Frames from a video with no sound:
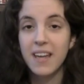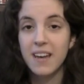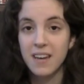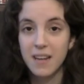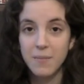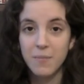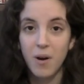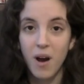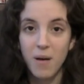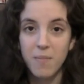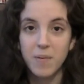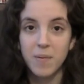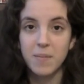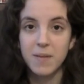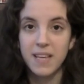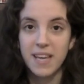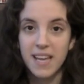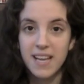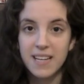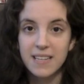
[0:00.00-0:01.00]
and it
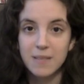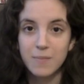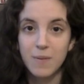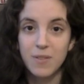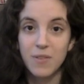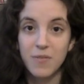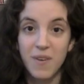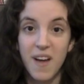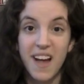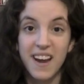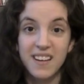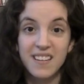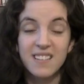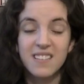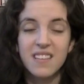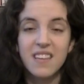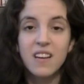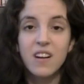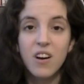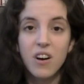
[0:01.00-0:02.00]
probably is, but the fact
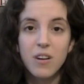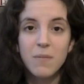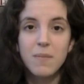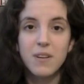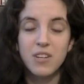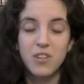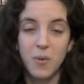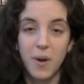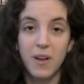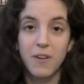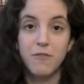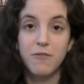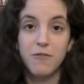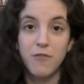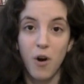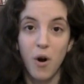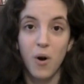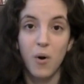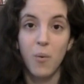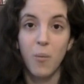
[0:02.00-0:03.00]
is he could be doing
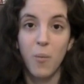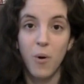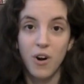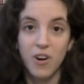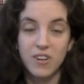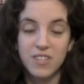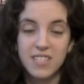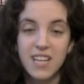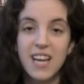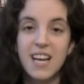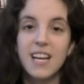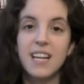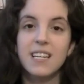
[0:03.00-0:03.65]
far worse.